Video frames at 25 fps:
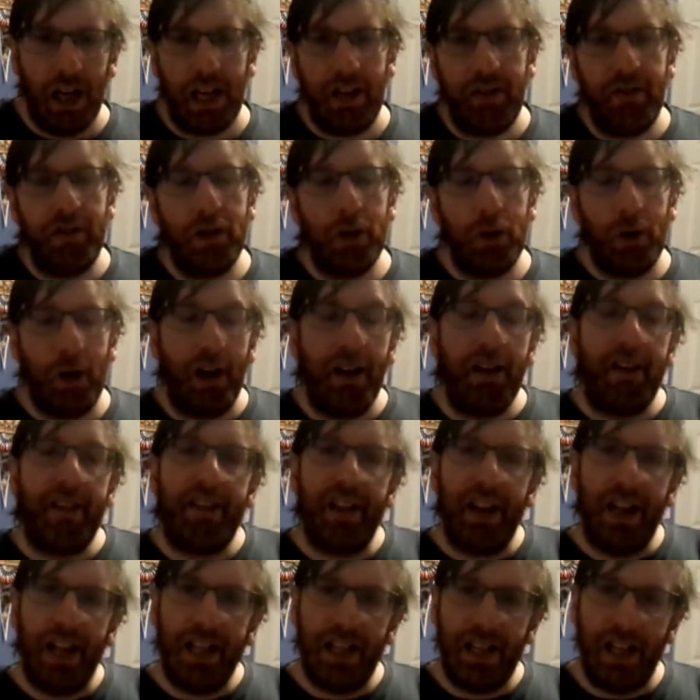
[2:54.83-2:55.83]
even though I
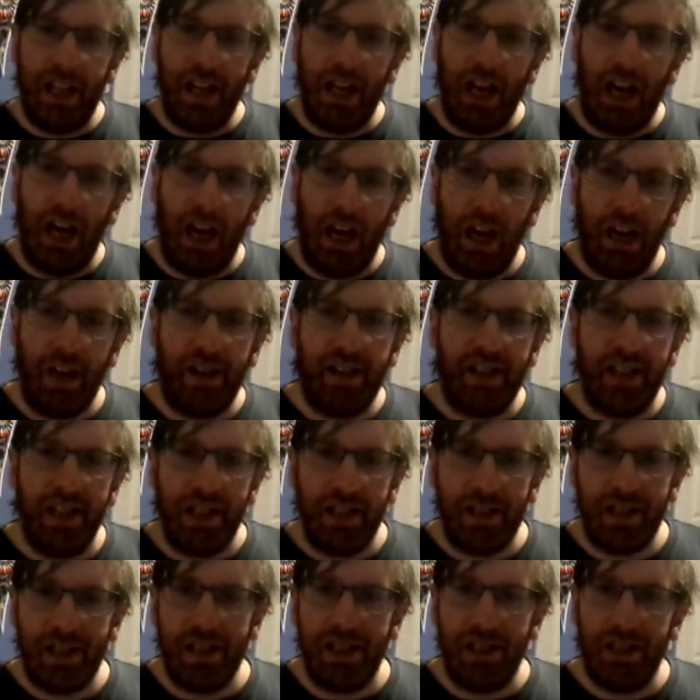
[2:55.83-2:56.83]
said that I
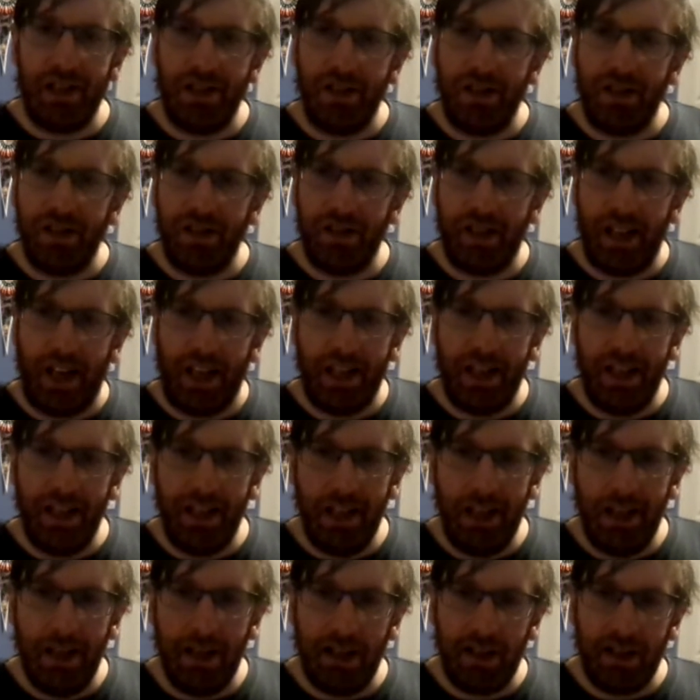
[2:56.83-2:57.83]
think that that
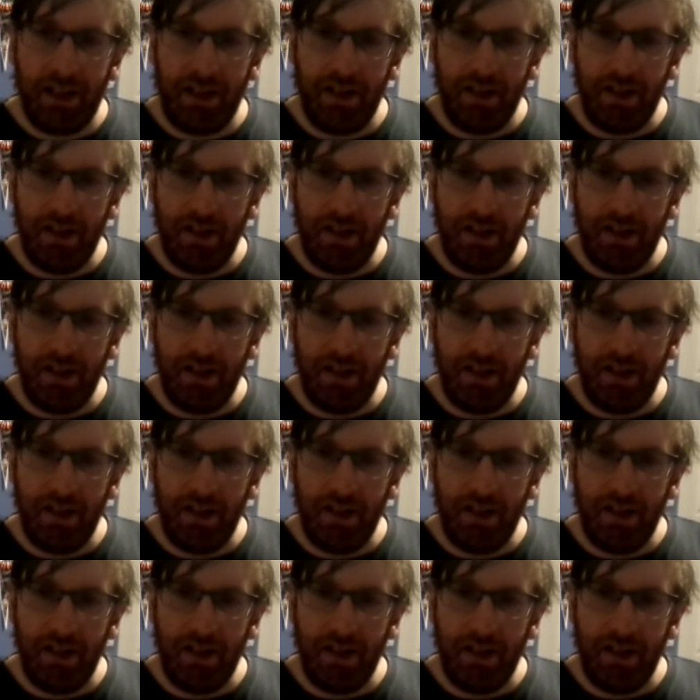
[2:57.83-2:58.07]
the